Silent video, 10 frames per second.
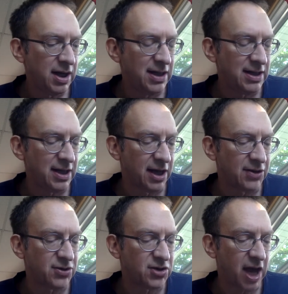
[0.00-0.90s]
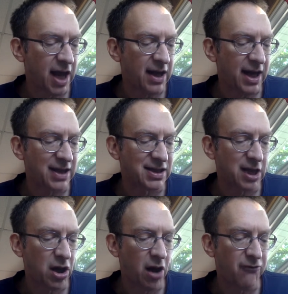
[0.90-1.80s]
He did understand and
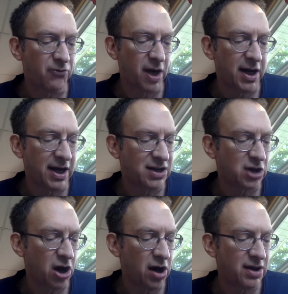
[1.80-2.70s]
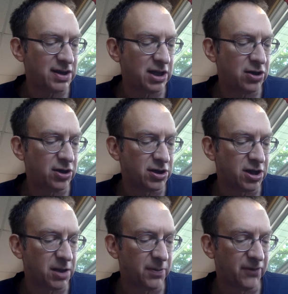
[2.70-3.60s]
set off running as hard as he could
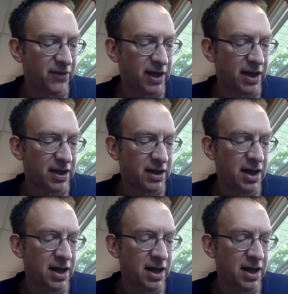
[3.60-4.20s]
to the pavilion.